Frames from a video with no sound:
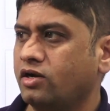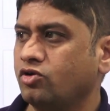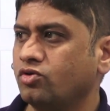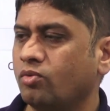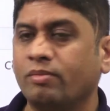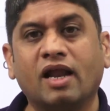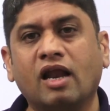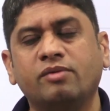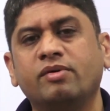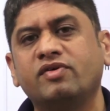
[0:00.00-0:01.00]
do you know
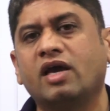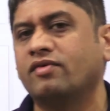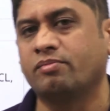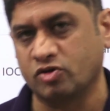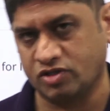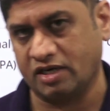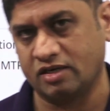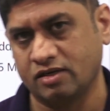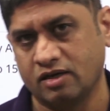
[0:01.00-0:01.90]
Manali mein we have a project?